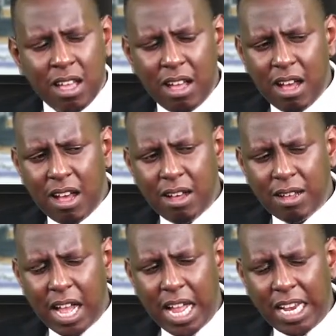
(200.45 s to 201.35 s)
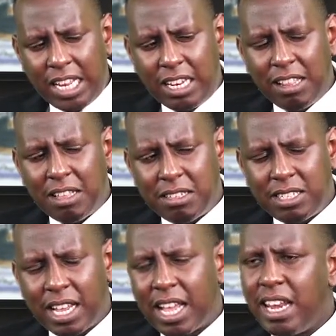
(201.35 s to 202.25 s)
Eileen, the
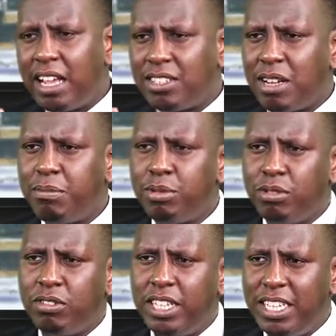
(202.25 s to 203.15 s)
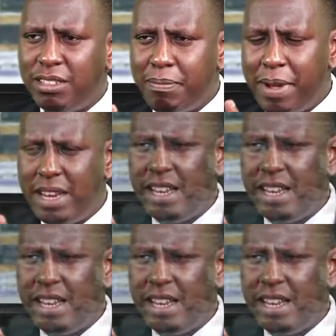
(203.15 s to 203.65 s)
second example is Bedi